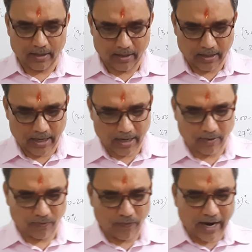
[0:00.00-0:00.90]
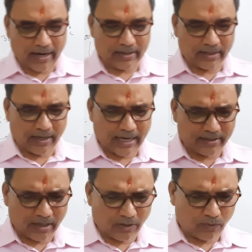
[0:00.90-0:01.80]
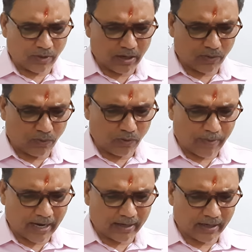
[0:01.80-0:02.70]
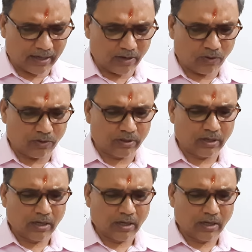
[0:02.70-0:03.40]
air. Why does the desert cooler cool better in a hot